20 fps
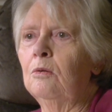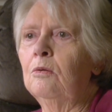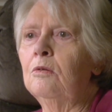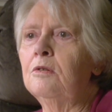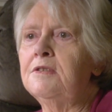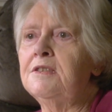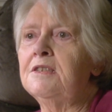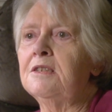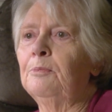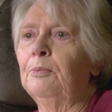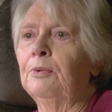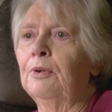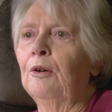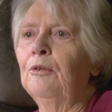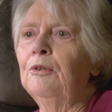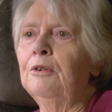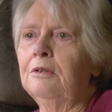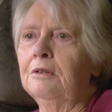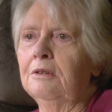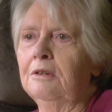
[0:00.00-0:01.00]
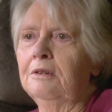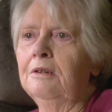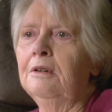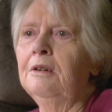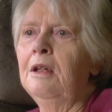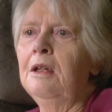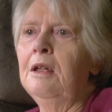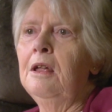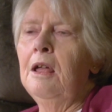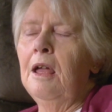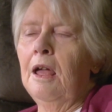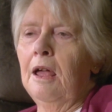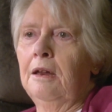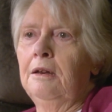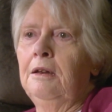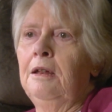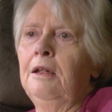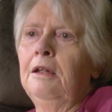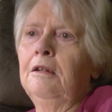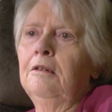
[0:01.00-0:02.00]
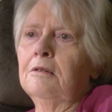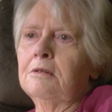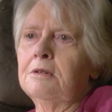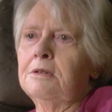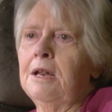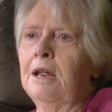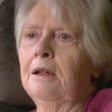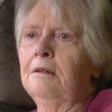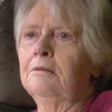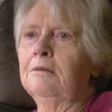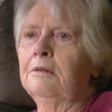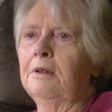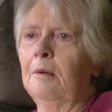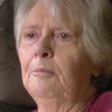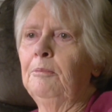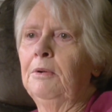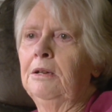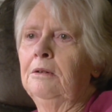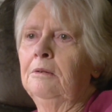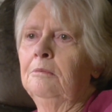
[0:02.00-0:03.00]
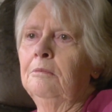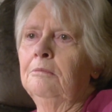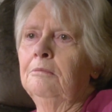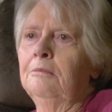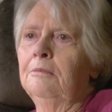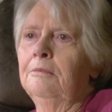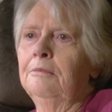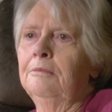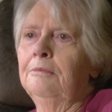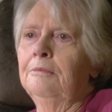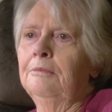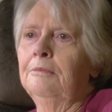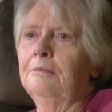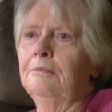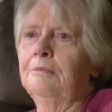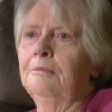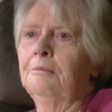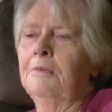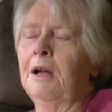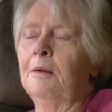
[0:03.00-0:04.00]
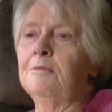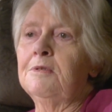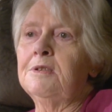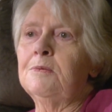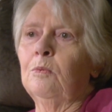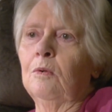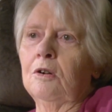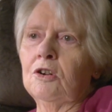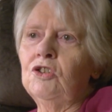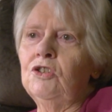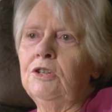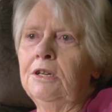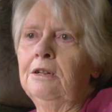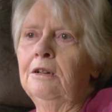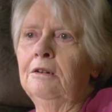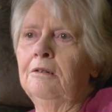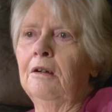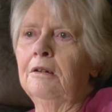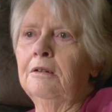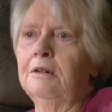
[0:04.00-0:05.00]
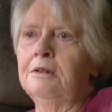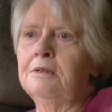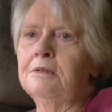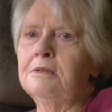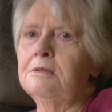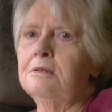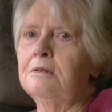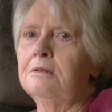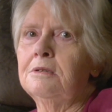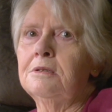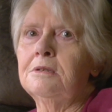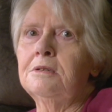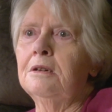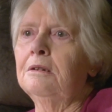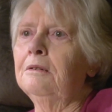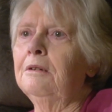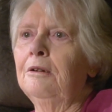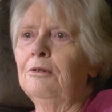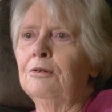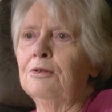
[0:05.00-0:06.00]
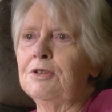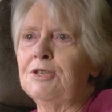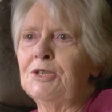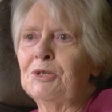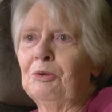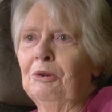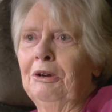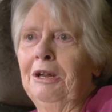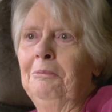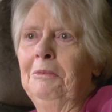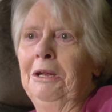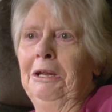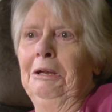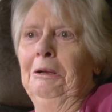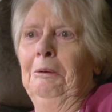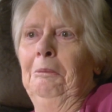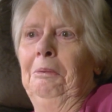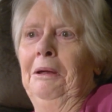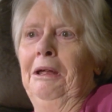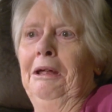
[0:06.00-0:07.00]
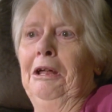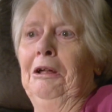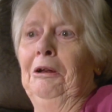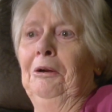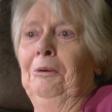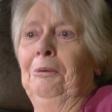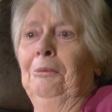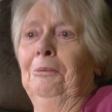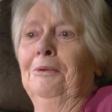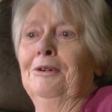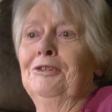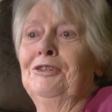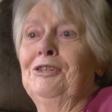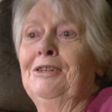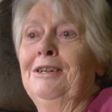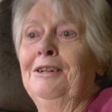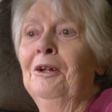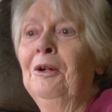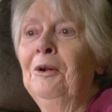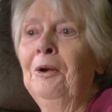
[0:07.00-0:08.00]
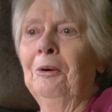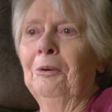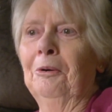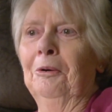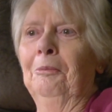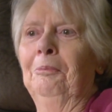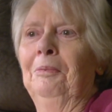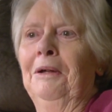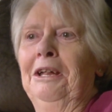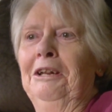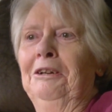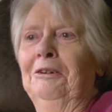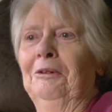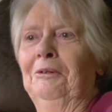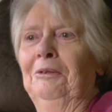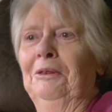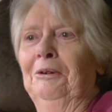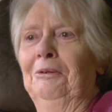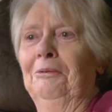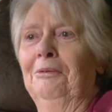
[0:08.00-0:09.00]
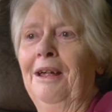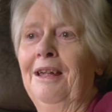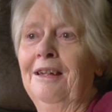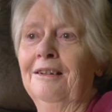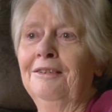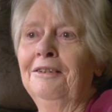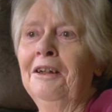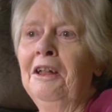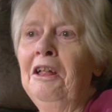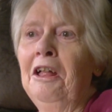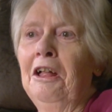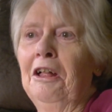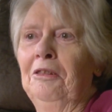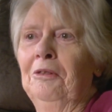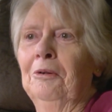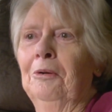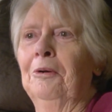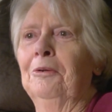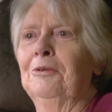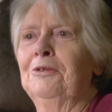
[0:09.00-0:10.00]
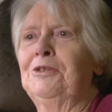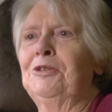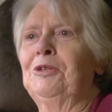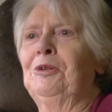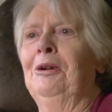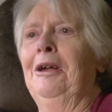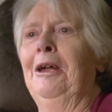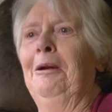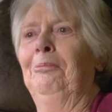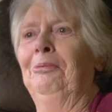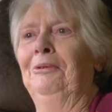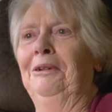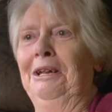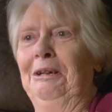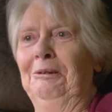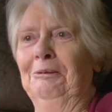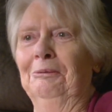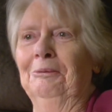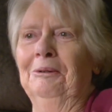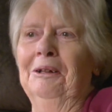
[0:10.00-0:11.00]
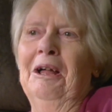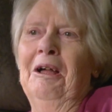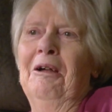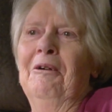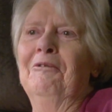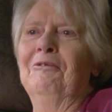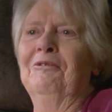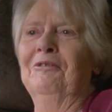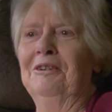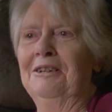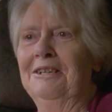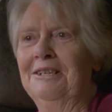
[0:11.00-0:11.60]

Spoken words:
The horse had broken and he got tangled up in mum's washing, and I can still hear her screaming about her washing or being on the ground and the horse trampling all over